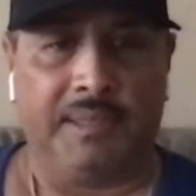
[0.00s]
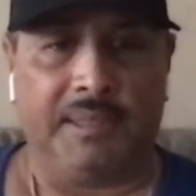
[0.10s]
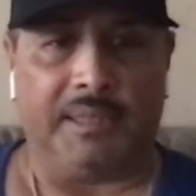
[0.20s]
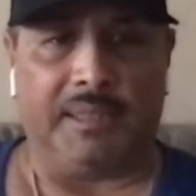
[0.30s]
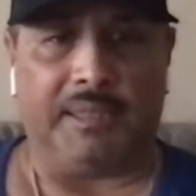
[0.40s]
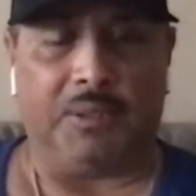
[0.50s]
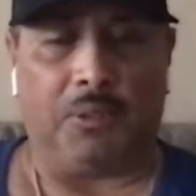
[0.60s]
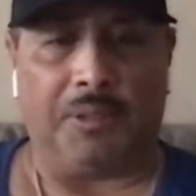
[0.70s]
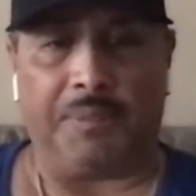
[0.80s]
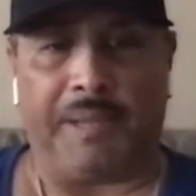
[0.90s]

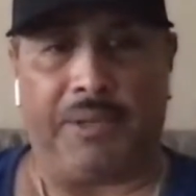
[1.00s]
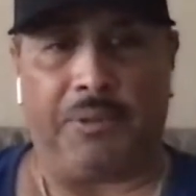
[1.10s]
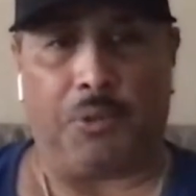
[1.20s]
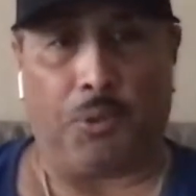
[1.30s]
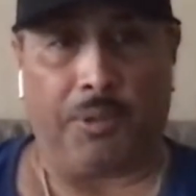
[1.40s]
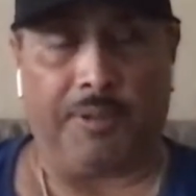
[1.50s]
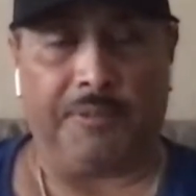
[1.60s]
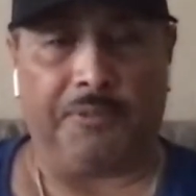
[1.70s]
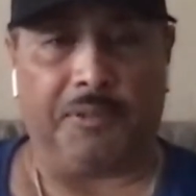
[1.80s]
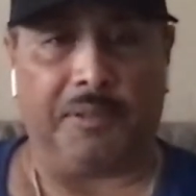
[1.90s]
or it may go to court
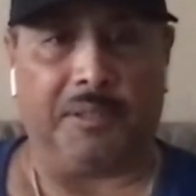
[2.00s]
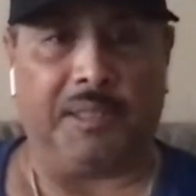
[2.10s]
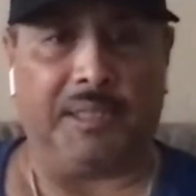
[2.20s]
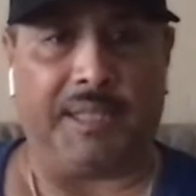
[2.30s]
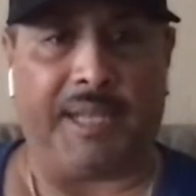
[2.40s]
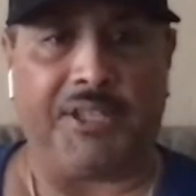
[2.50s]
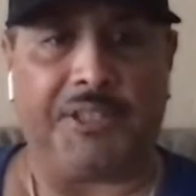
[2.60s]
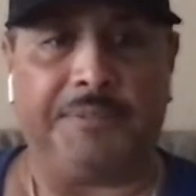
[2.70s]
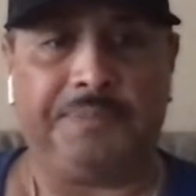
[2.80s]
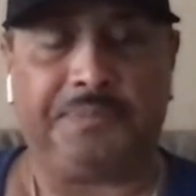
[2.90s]
for
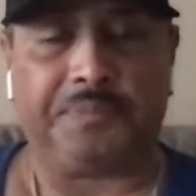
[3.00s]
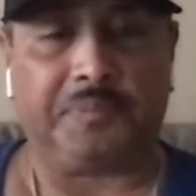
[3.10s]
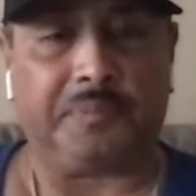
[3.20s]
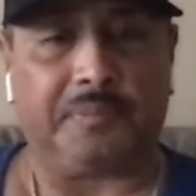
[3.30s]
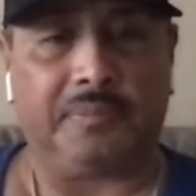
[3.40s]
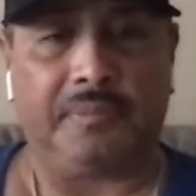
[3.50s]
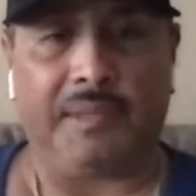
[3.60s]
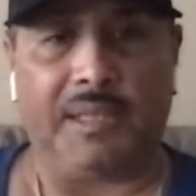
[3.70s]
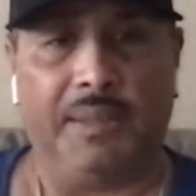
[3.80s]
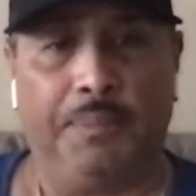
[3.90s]
litigation.
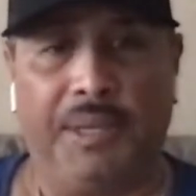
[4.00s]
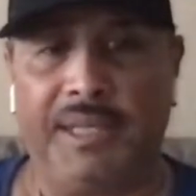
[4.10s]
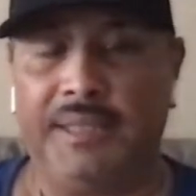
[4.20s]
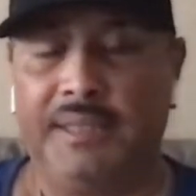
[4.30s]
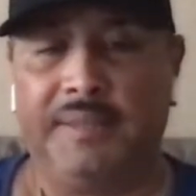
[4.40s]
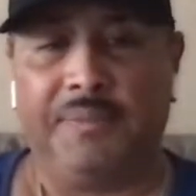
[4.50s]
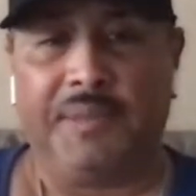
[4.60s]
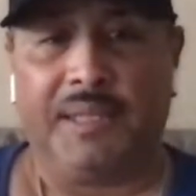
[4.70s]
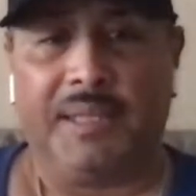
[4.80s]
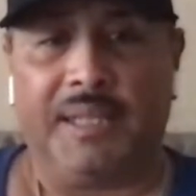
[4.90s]
But
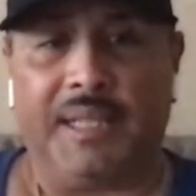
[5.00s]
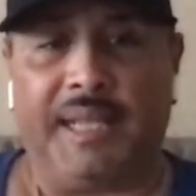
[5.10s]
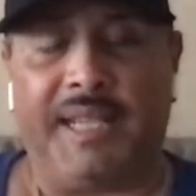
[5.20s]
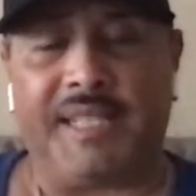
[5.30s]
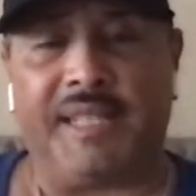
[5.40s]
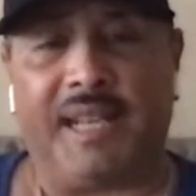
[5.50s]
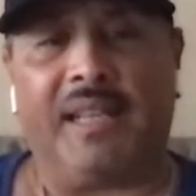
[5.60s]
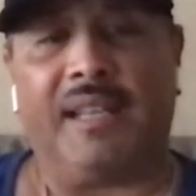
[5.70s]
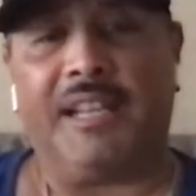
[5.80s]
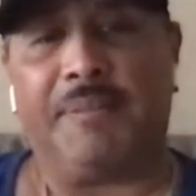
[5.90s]
he's
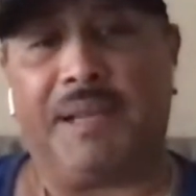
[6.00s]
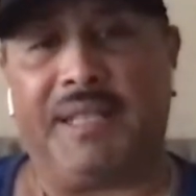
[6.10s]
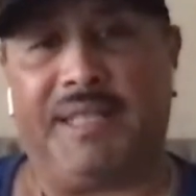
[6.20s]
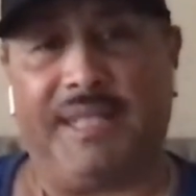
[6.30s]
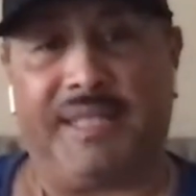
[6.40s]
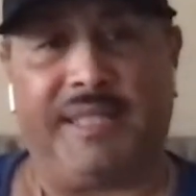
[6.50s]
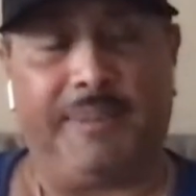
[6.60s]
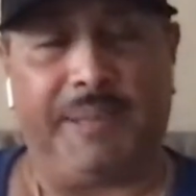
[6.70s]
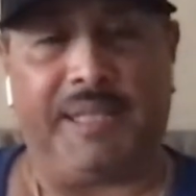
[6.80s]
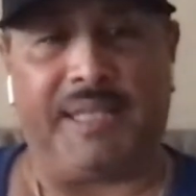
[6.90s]
not liked by
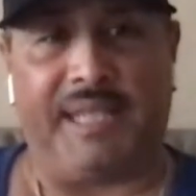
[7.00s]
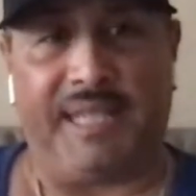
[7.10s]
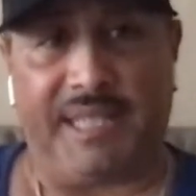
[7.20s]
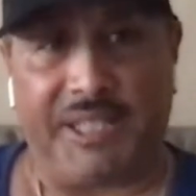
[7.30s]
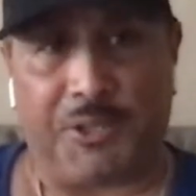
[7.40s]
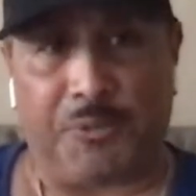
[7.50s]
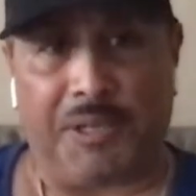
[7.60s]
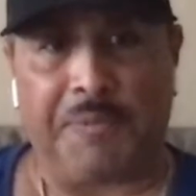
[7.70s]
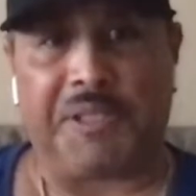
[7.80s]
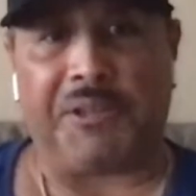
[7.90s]
DC because he
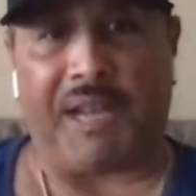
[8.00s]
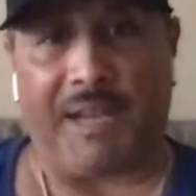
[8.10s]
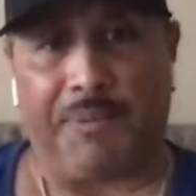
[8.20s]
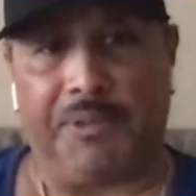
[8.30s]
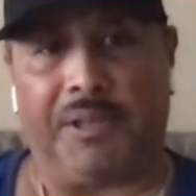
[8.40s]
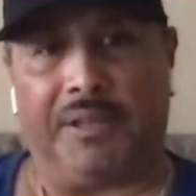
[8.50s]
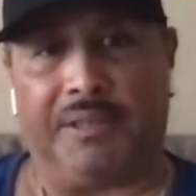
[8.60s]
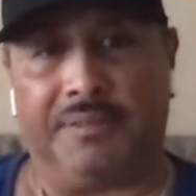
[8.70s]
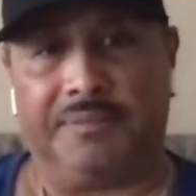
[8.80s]
disrupts their apple cart.